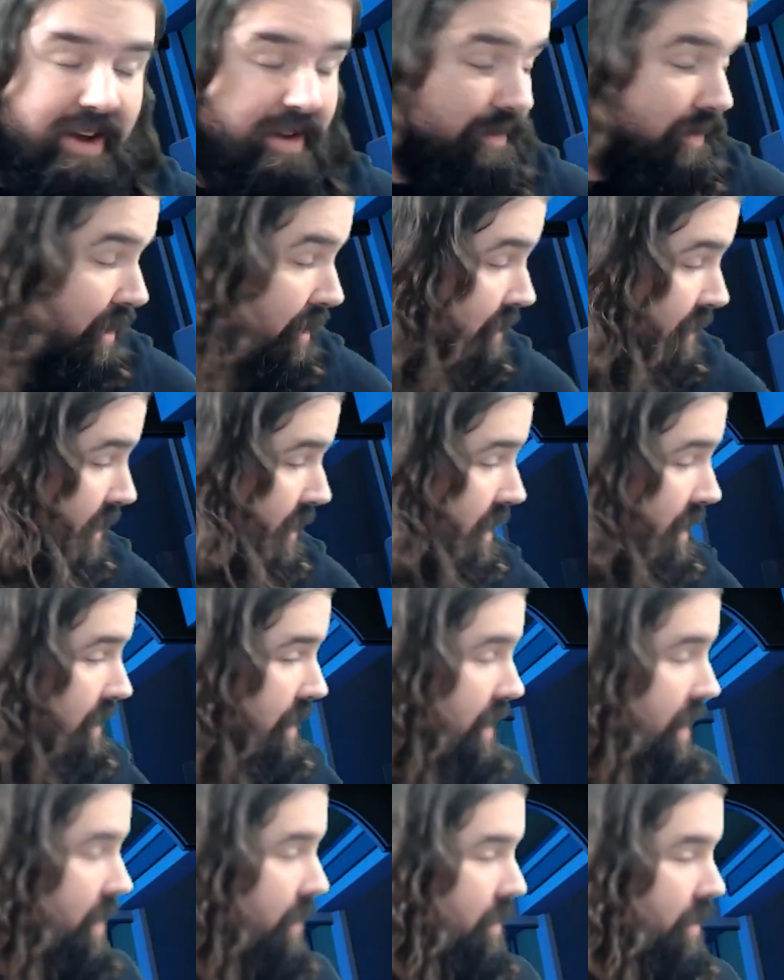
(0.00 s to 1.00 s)
For those of you who don't
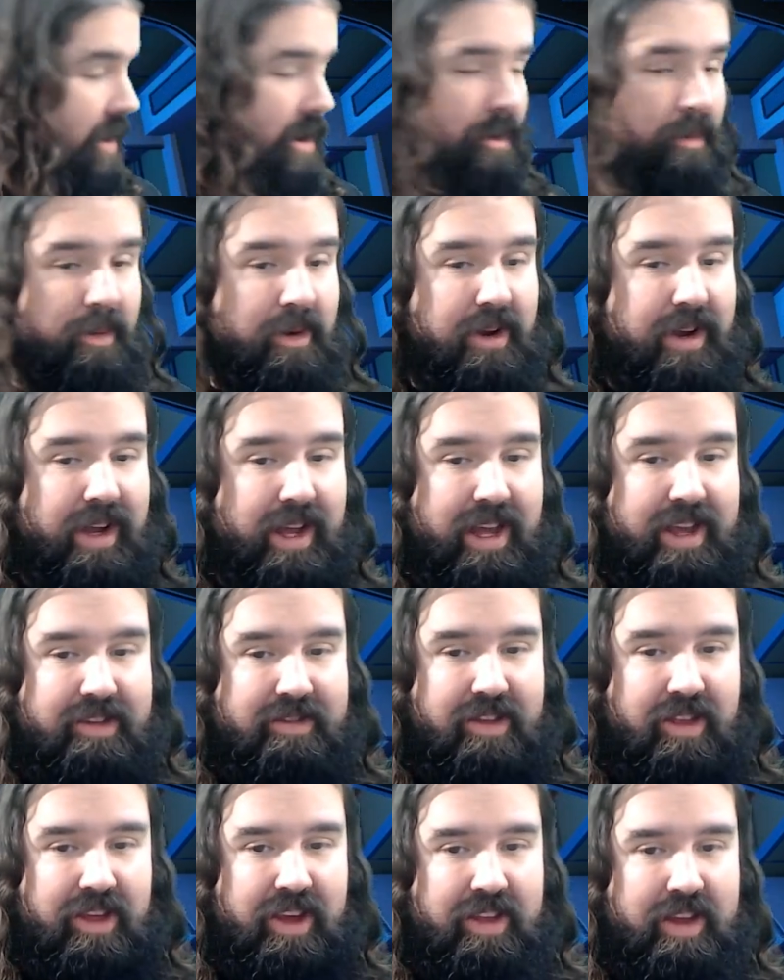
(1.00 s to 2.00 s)
know, the notebook
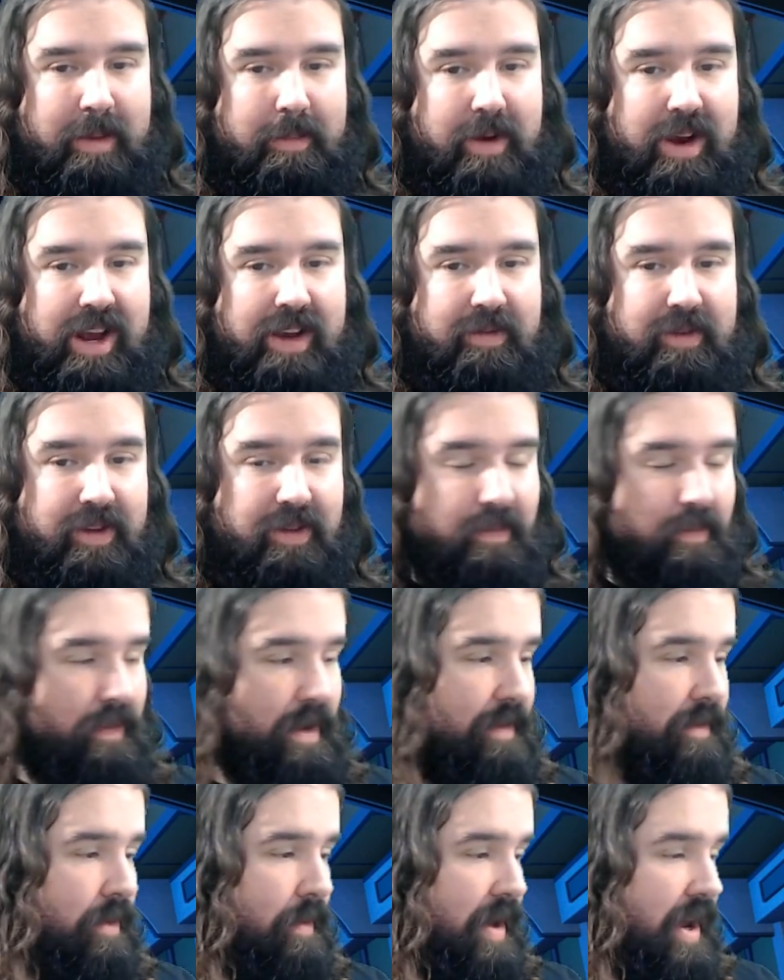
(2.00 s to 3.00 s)
is the thing I bring every
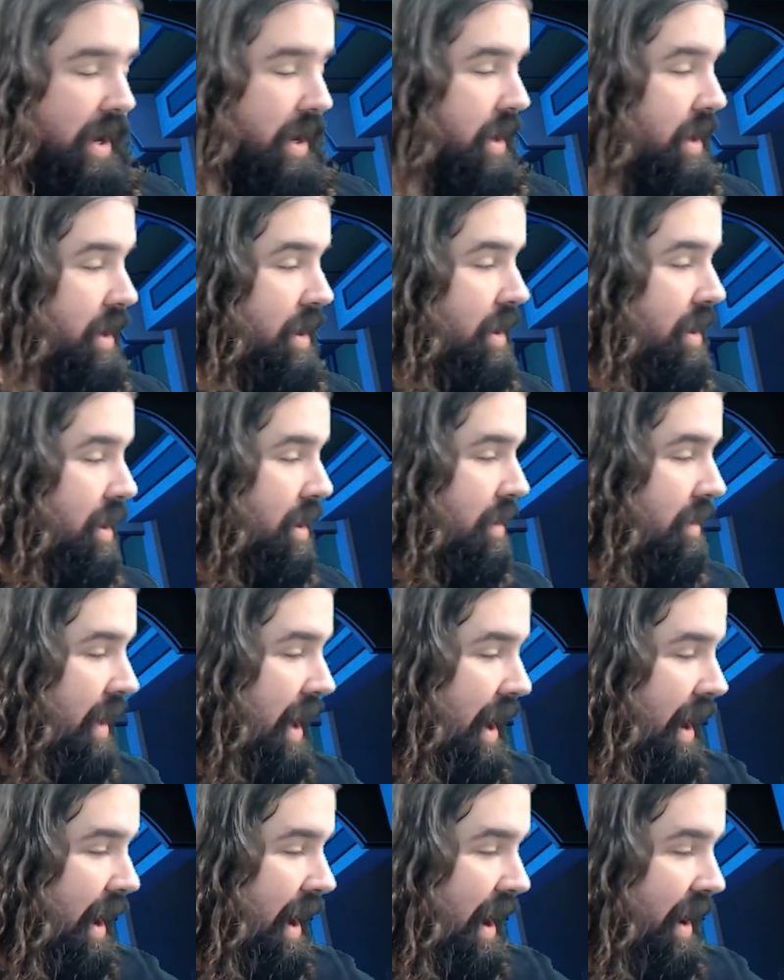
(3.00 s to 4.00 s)
every week
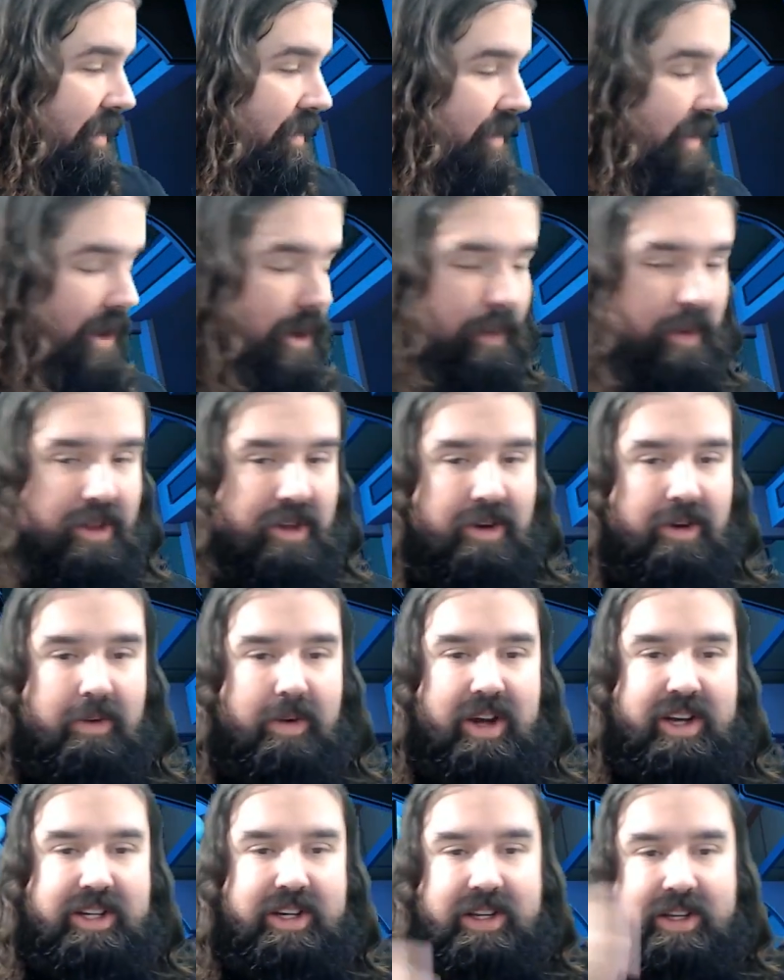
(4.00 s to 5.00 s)
that I fill with your
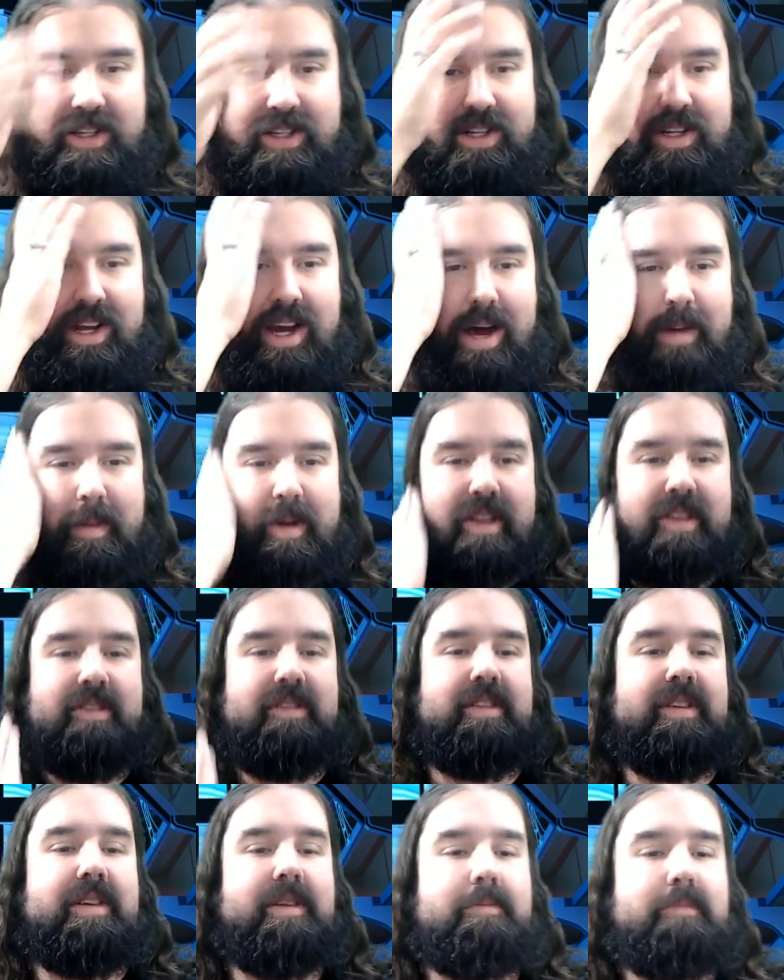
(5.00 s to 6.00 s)
questions and
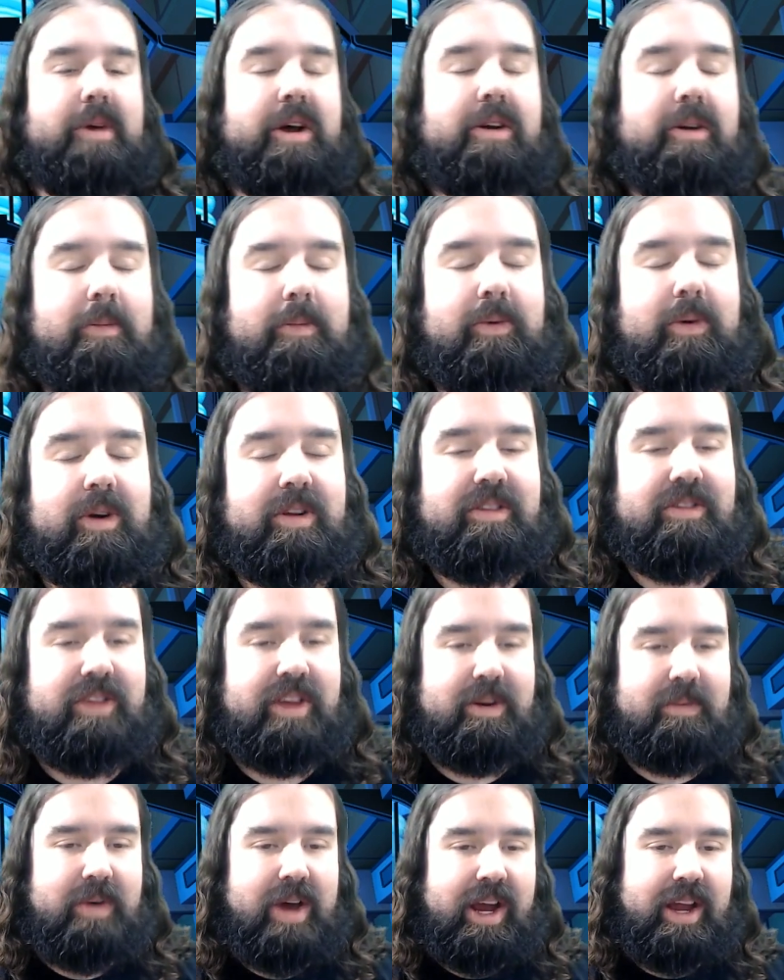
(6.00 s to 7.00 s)
comments and bug reports
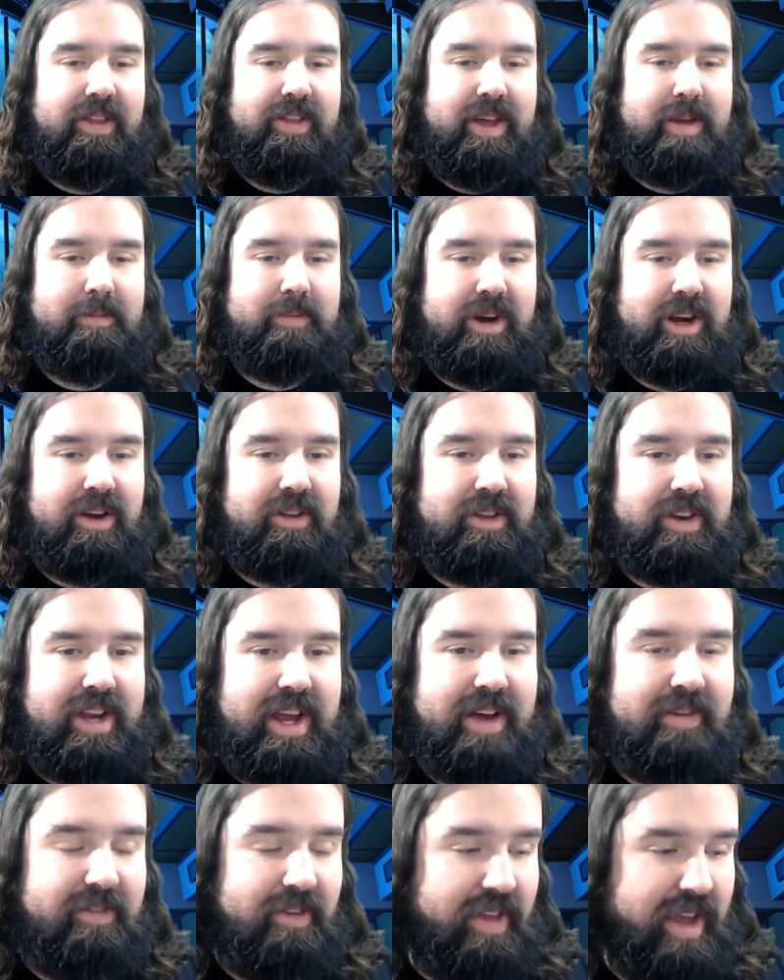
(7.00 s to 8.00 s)
that I can then bring to the
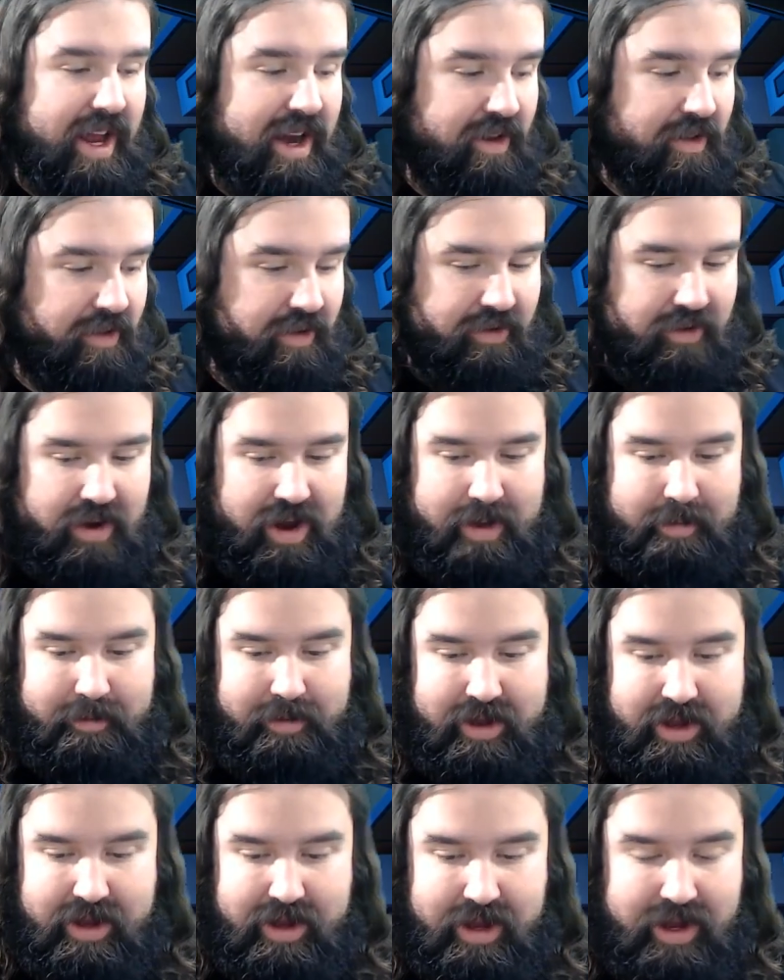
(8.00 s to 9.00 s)
devs at the end of the stream.